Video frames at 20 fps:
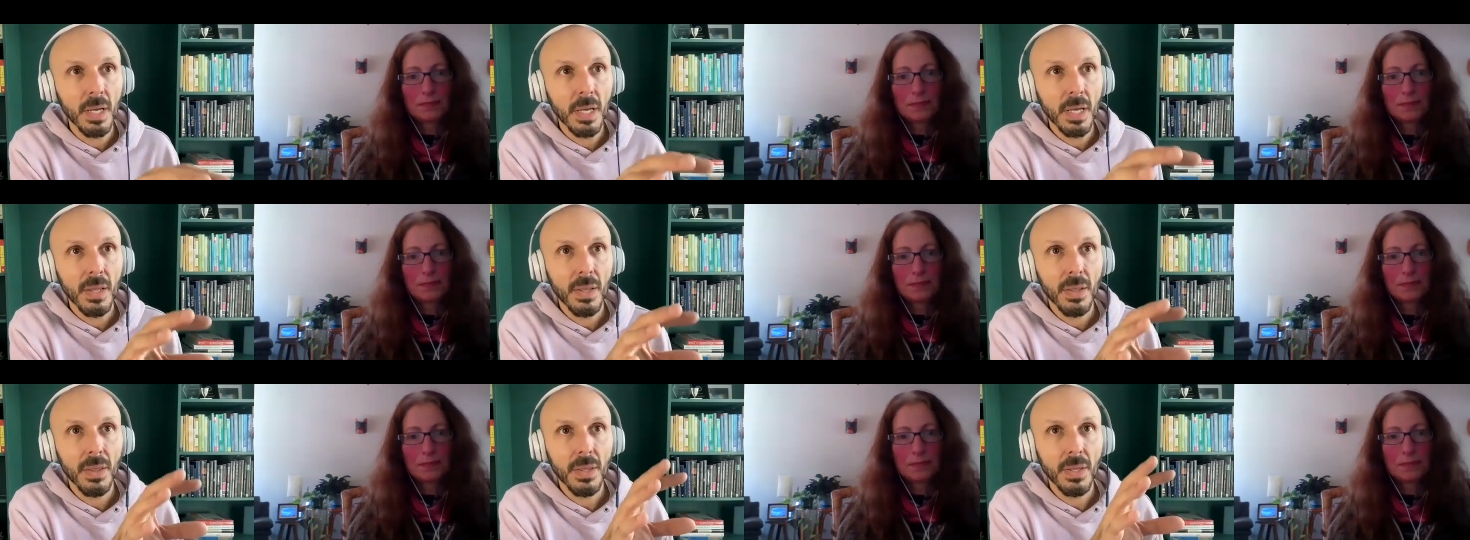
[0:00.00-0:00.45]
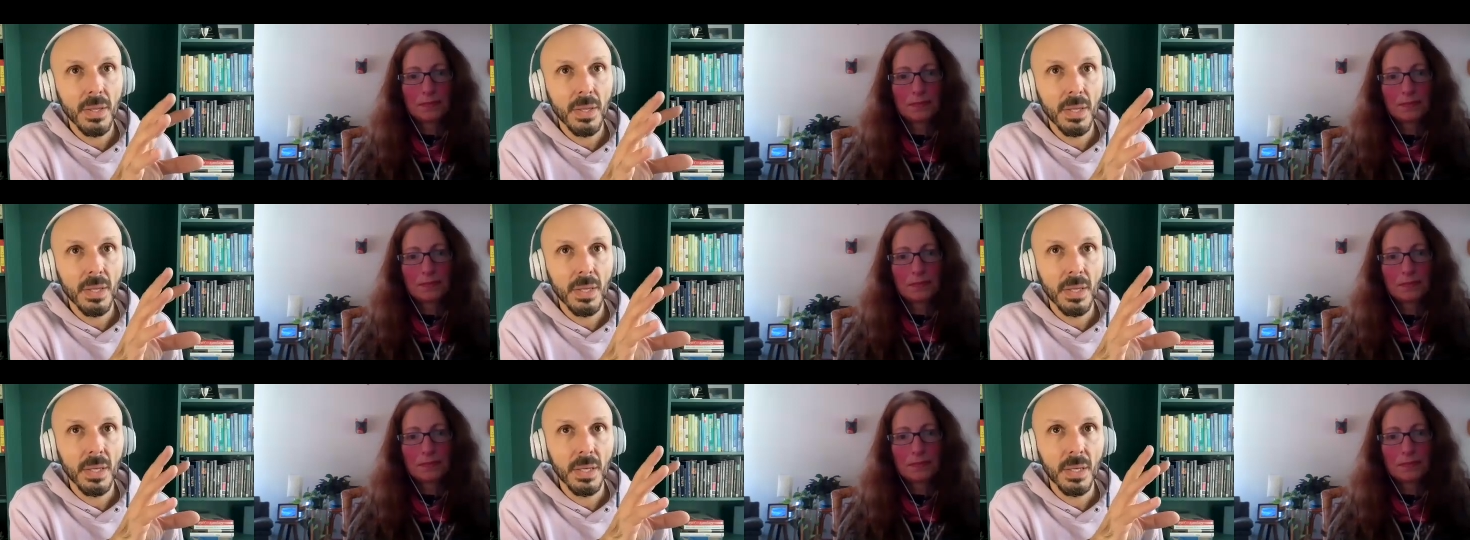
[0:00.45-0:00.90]

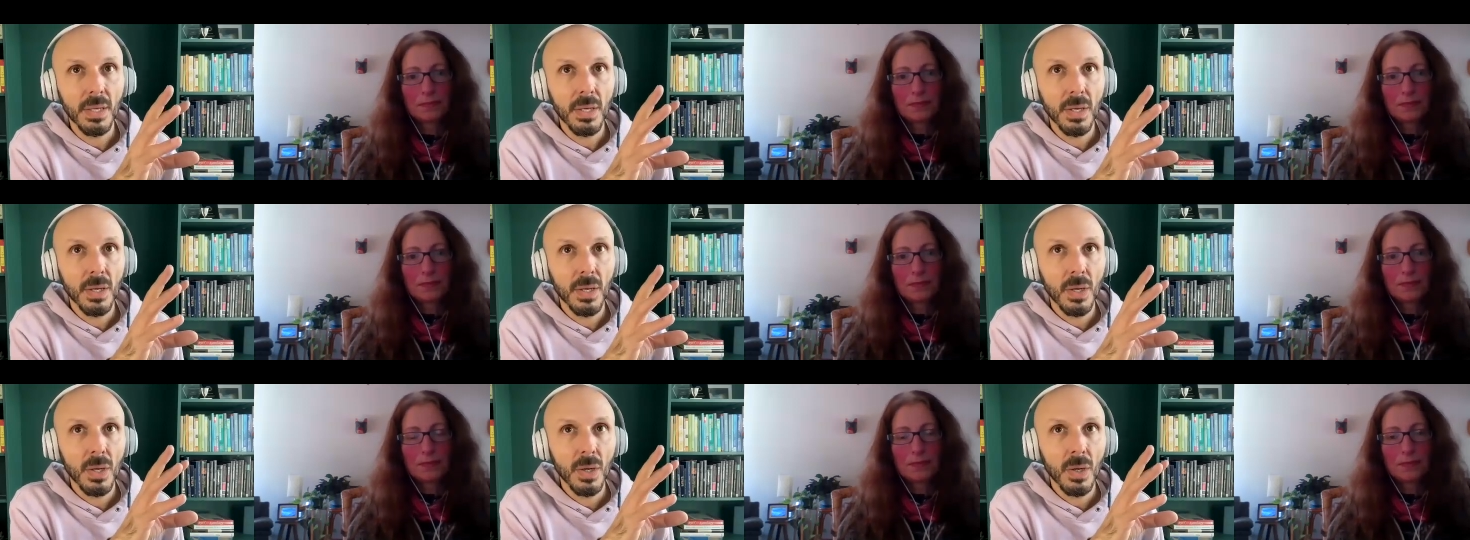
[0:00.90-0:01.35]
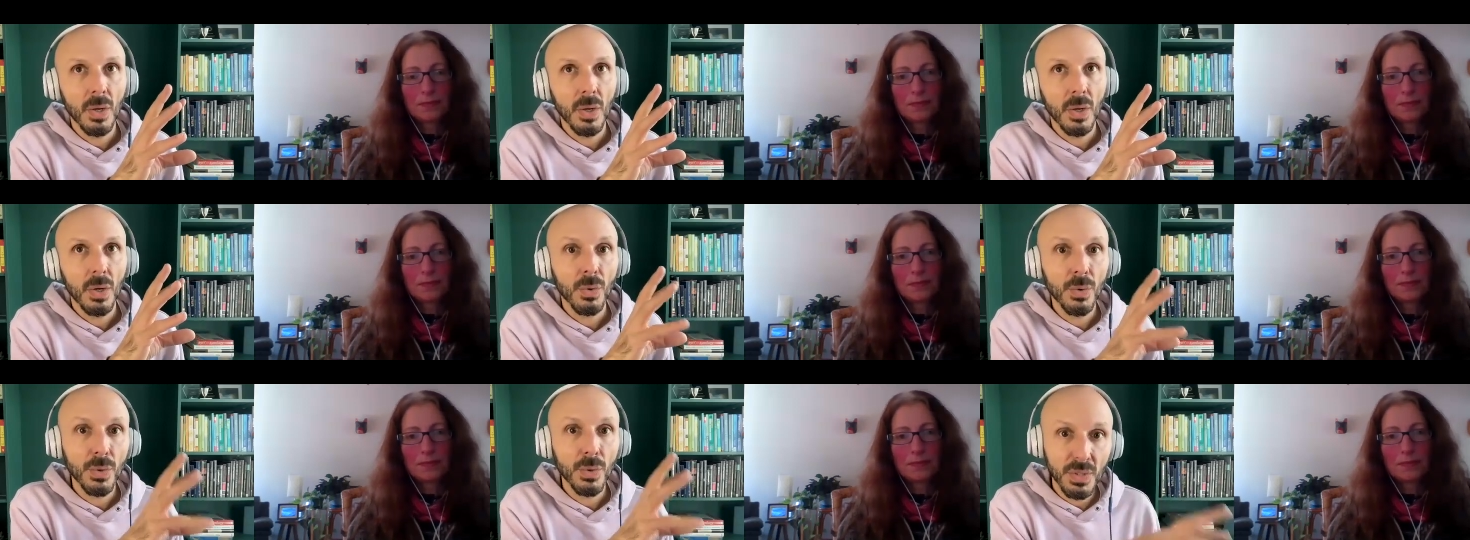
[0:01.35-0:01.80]
Speaker 1: the
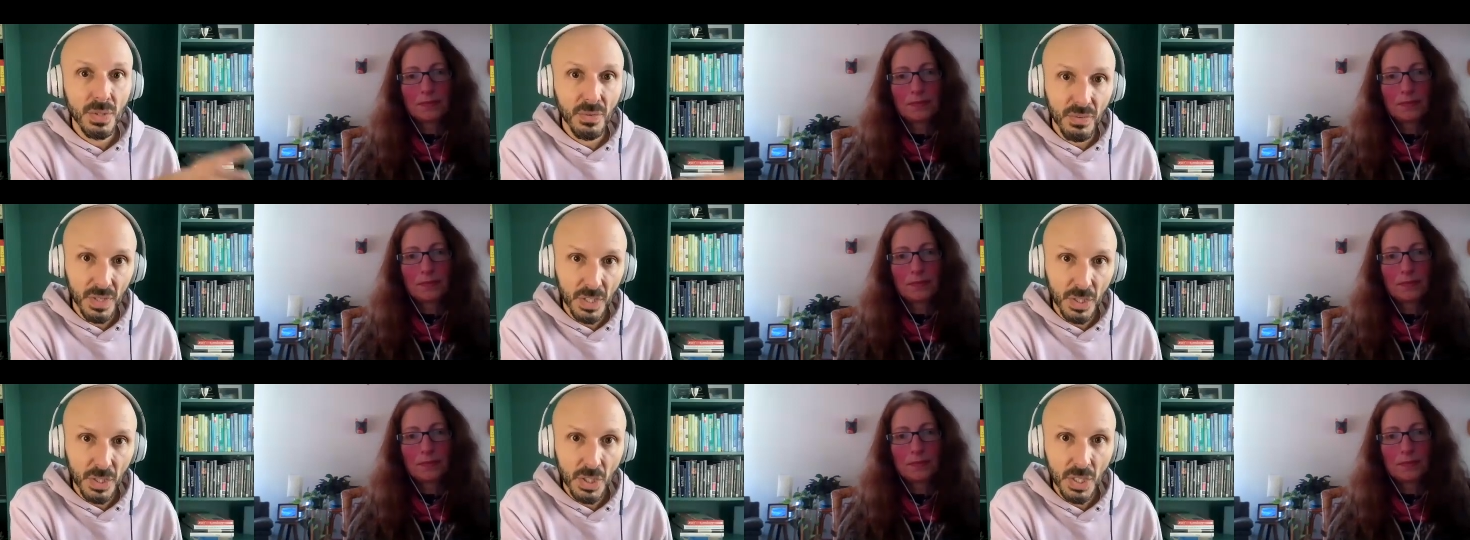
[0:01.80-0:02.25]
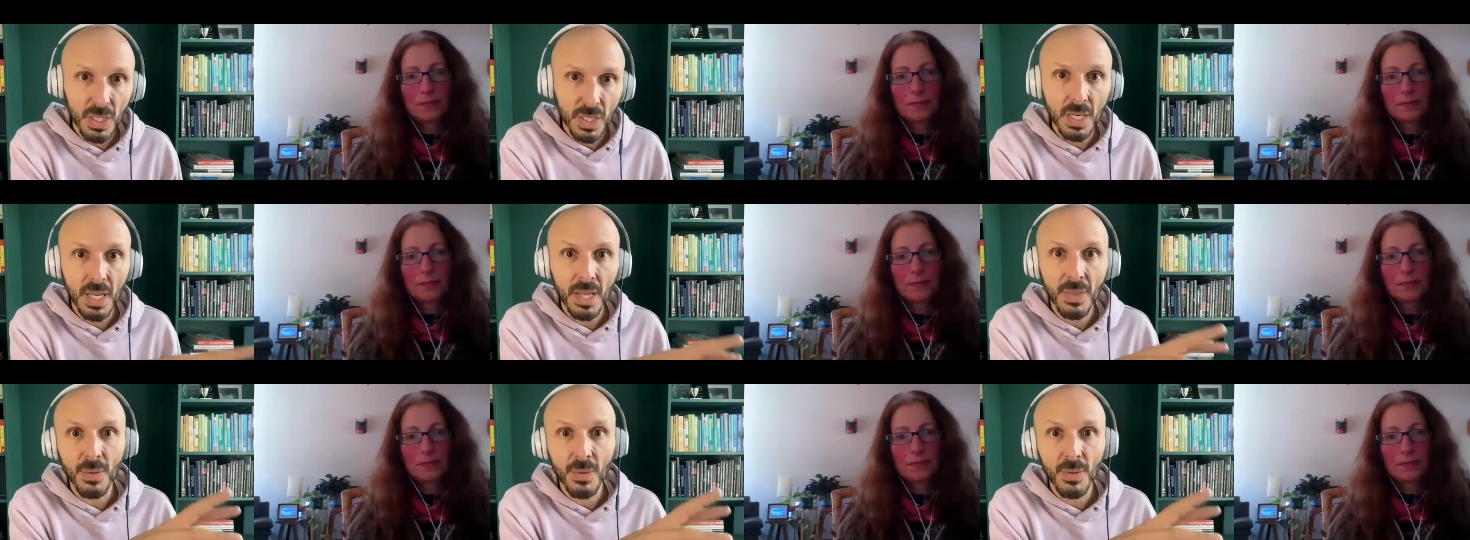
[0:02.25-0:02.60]
crucifixion and the